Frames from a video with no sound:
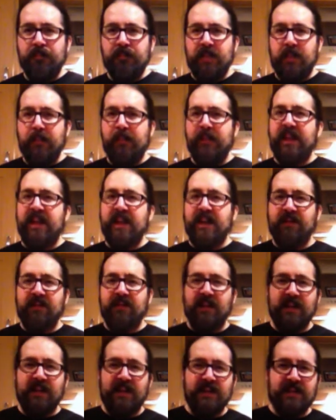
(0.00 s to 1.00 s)
But then I
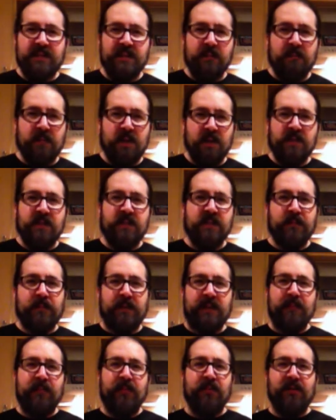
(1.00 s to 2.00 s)
realised that most
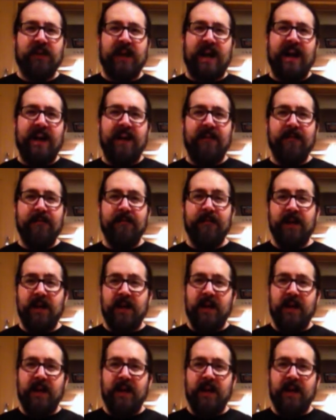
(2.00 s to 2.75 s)
people have